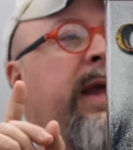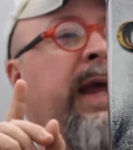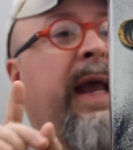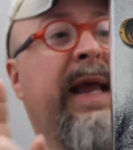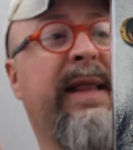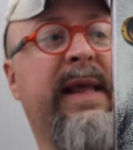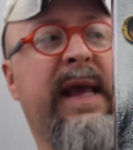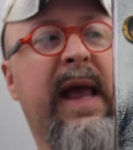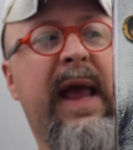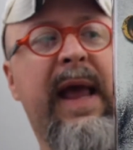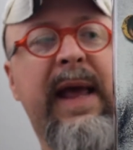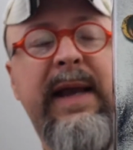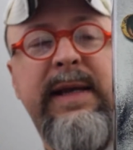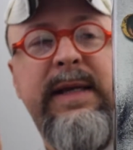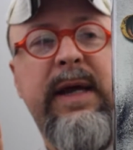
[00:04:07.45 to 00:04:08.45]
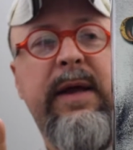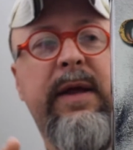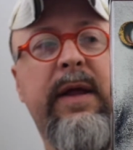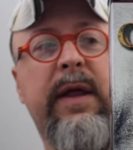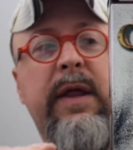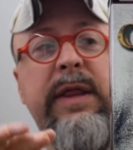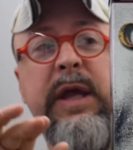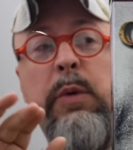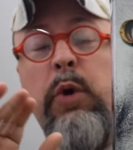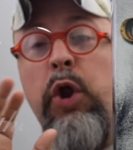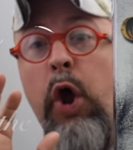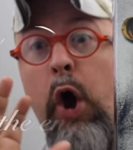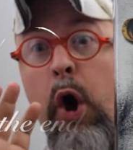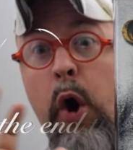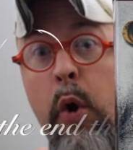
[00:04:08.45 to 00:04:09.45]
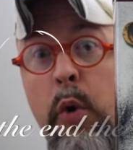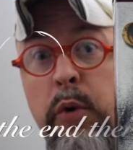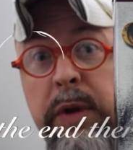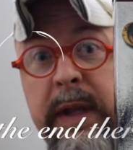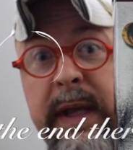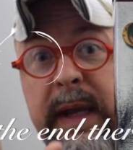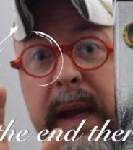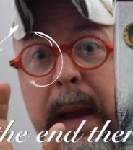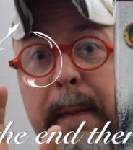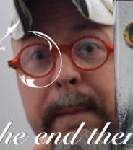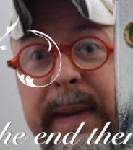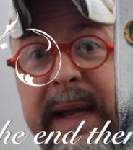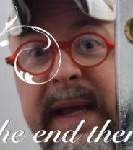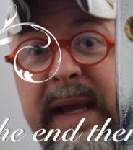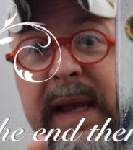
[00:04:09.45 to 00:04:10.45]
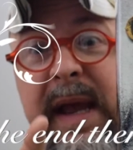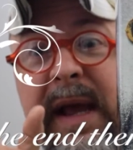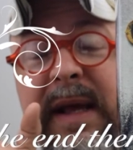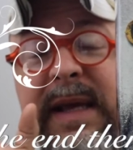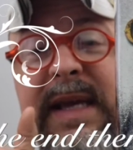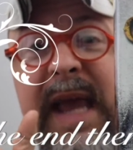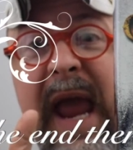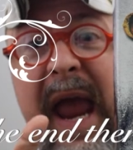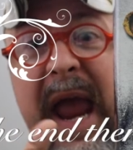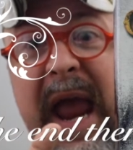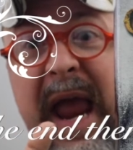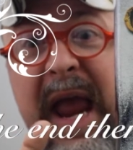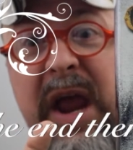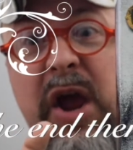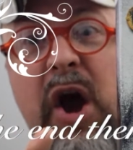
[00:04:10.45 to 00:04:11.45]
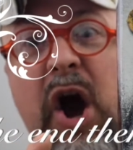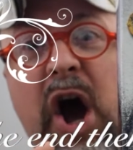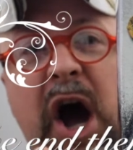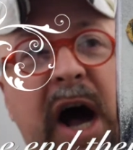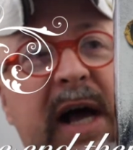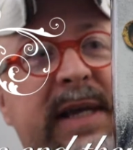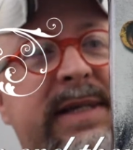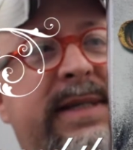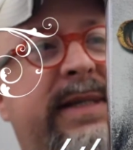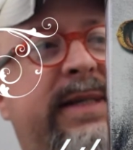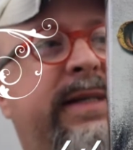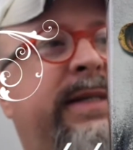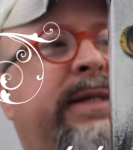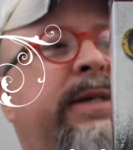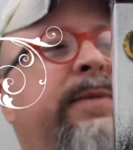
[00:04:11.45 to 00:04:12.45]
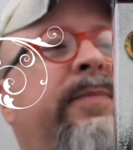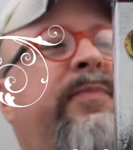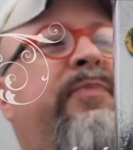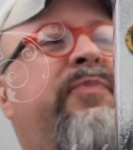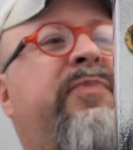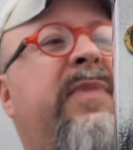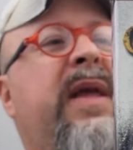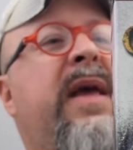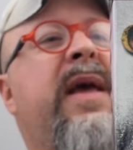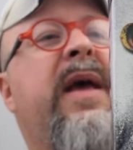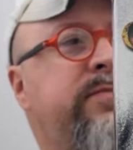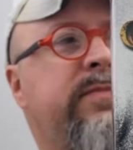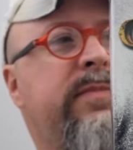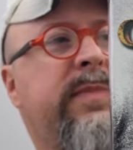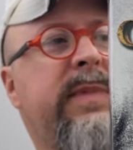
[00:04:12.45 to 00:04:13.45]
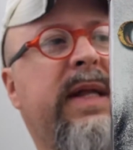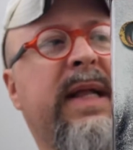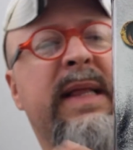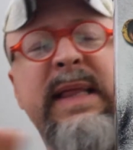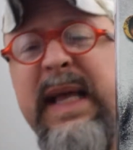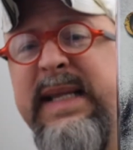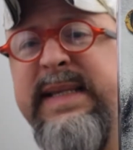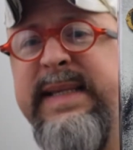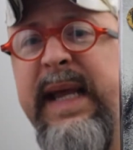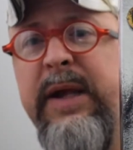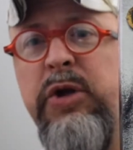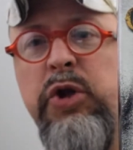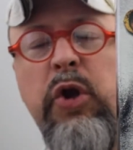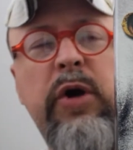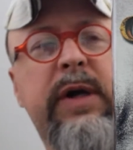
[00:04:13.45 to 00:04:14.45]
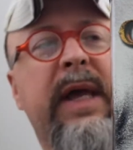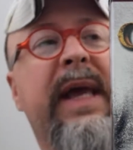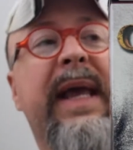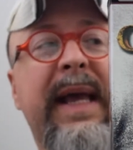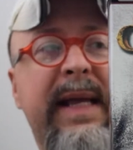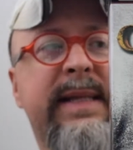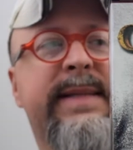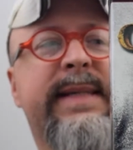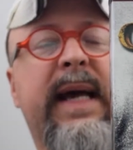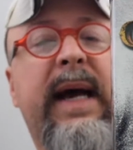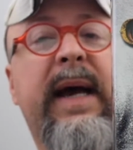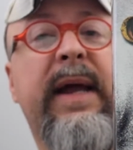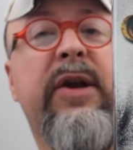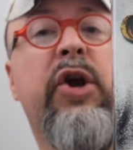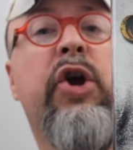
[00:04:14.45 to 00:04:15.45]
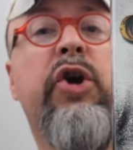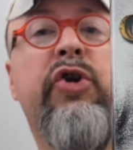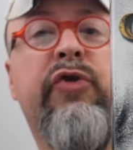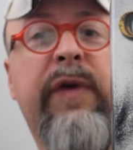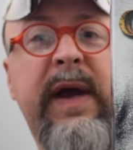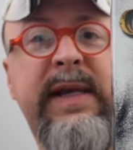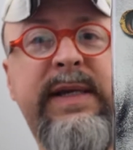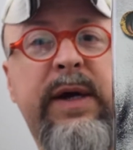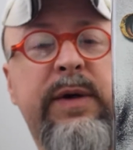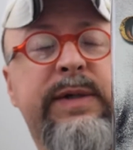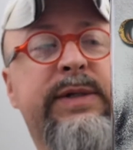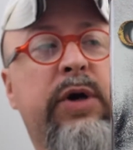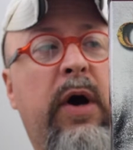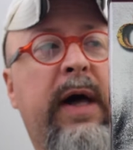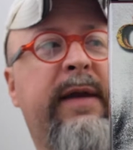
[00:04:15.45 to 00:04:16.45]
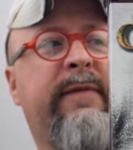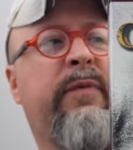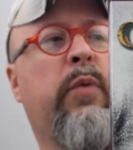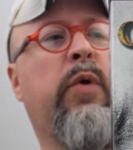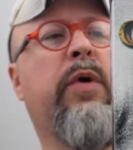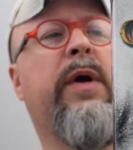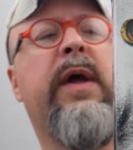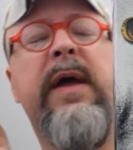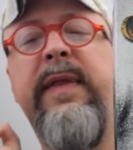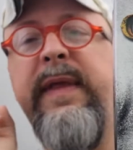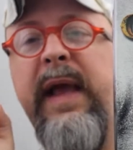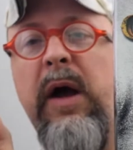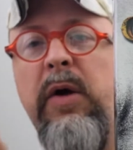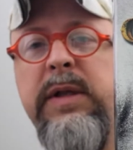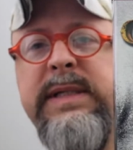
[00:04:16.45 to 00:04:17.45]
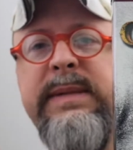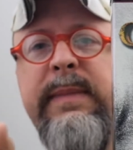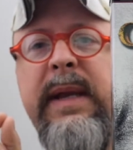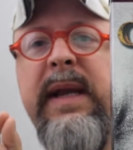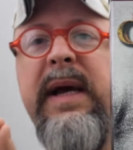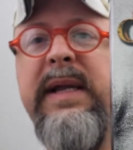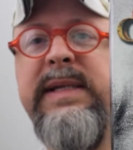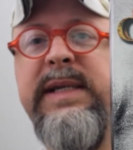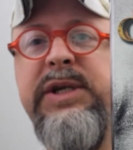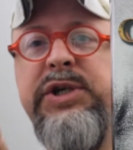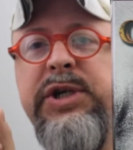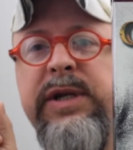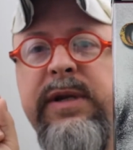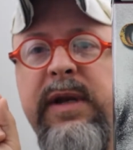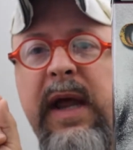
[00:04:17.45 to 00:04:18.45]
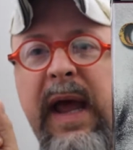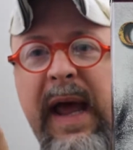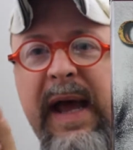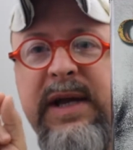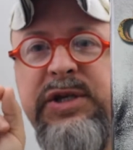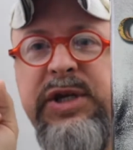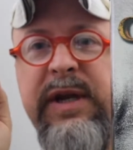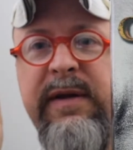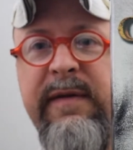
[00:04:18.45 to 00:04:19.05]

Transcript: In the end, there will only be chaos. Let's take a look inside Kratos God of War, the Ultimate Edition action